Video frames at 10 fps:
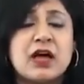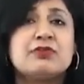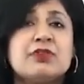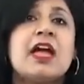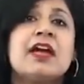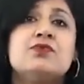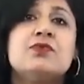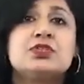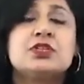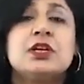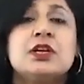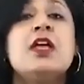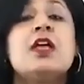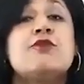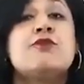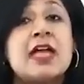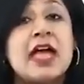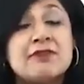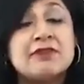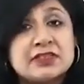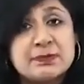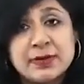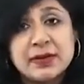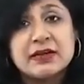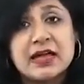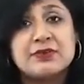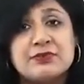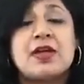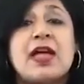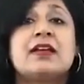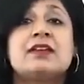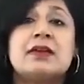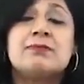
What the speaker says: After the hydration, we have incipient cataract,